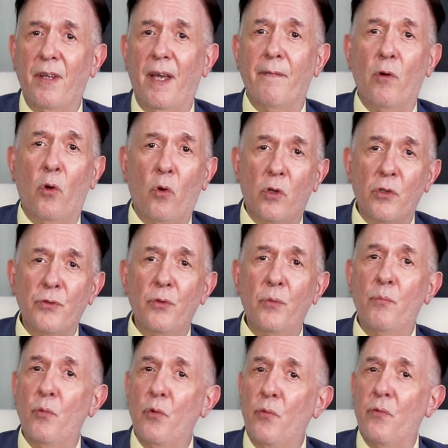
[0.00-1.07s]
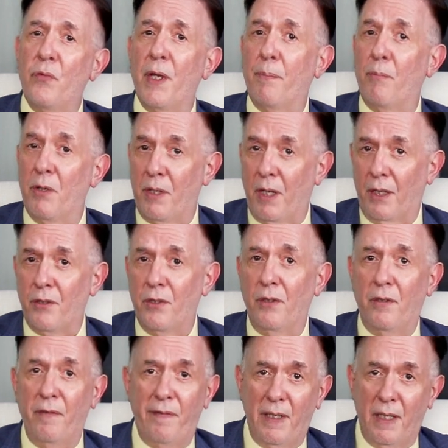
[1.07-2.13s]
have also moved their production
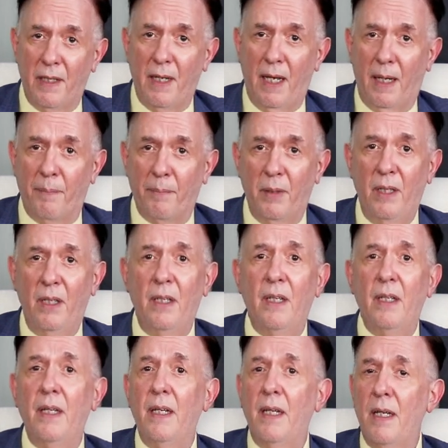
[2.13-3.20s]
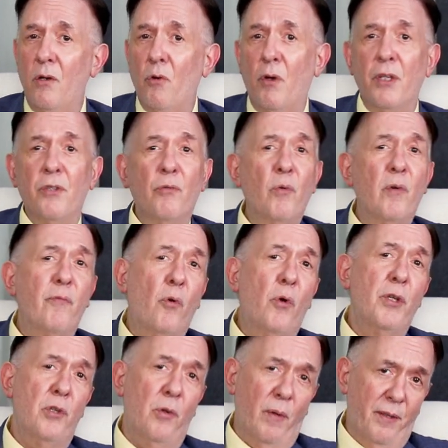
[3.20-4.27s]
to Vietnam in order to
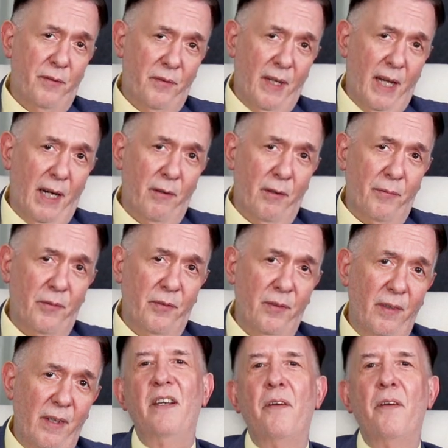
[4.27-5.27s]
avoid US tariffs.